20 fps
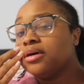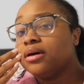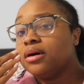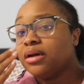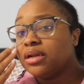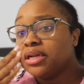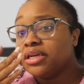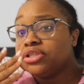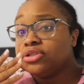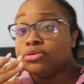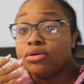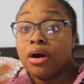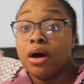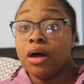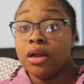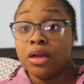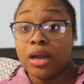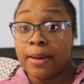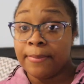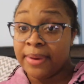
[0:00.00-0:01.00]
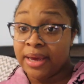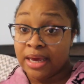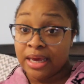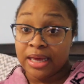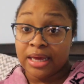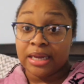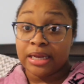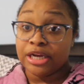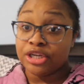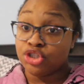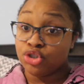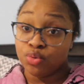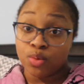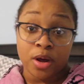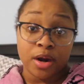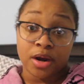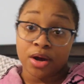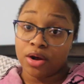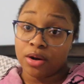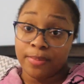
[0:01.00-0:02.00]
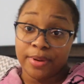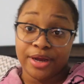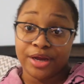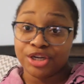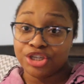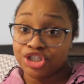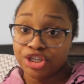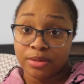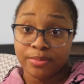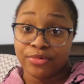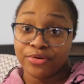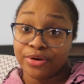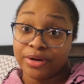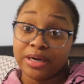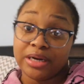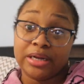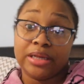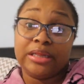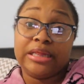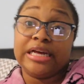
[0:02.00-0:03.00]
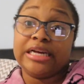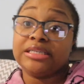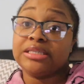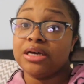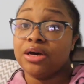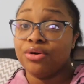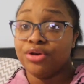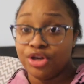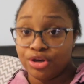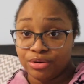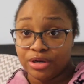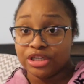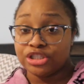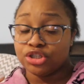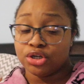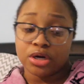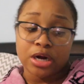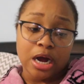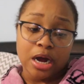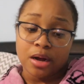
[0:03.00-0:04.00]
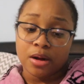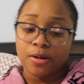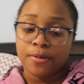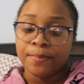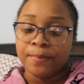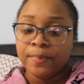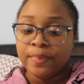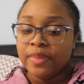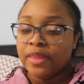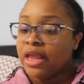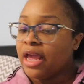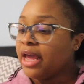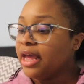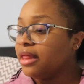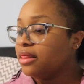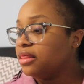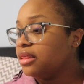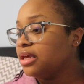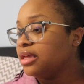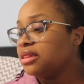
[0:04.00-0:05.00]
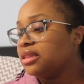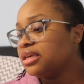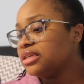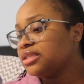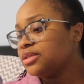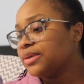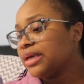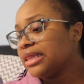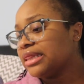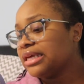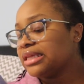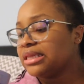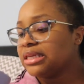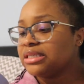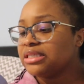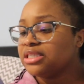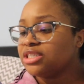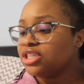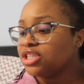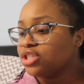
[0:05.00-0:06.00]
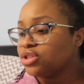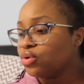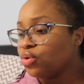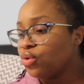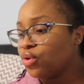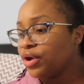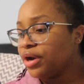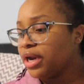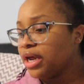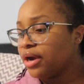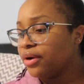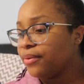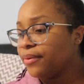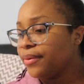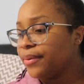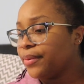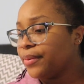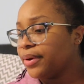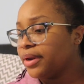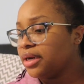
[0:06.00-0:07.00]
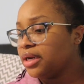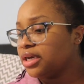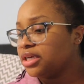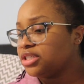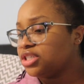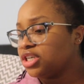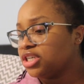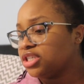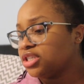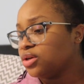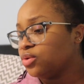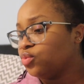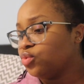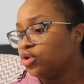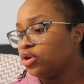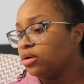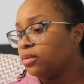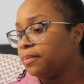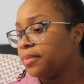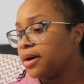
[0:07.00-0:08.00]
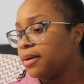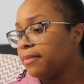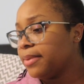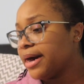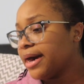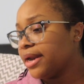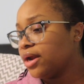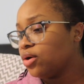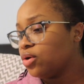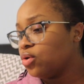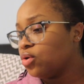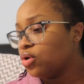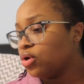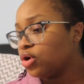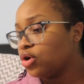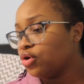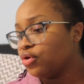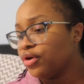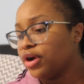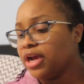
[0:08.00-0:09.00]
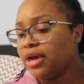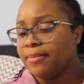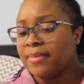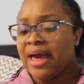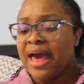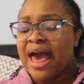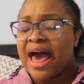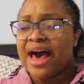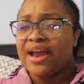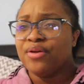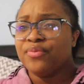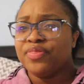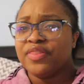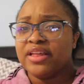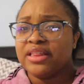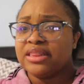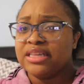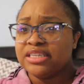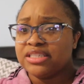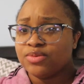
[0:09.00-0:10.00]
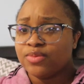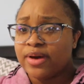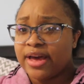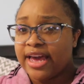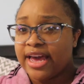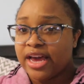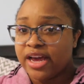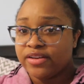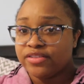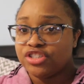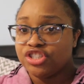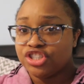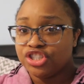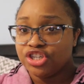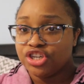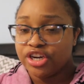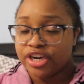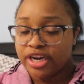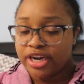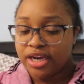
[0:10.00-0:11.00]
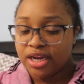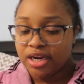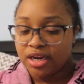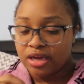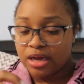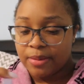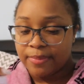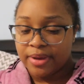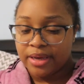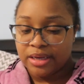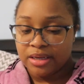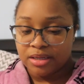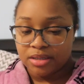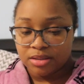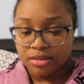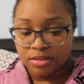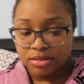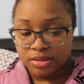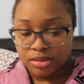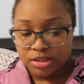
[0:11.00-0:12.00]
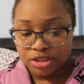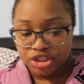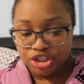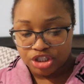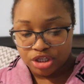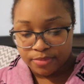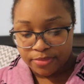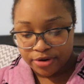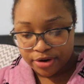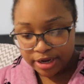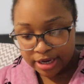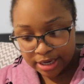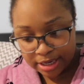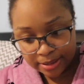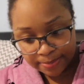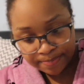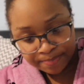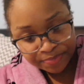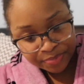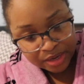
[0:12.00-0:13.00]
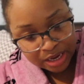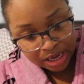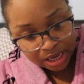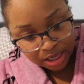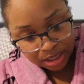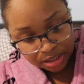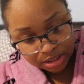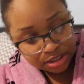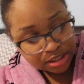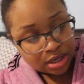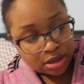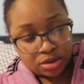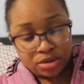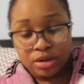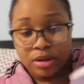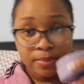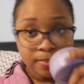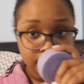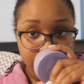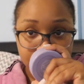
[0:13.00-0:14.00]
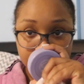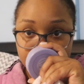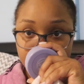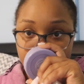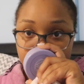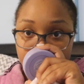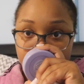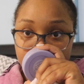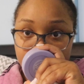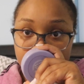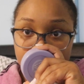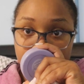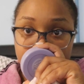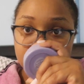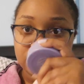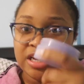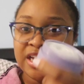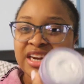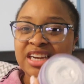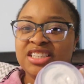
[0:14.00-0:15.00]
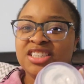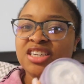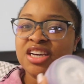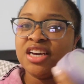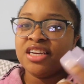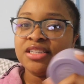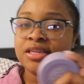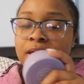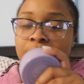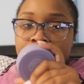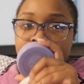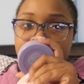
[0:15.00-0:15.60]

Unless you, I mean, unless you want to go to bed shimmering. That's on you. That's your call. And then this one, I think this is just the ordinary one. It's just the Whip Body Oil Cream. I don't think this one has sugar in it. I mean, shimmer in it. So, and it's just,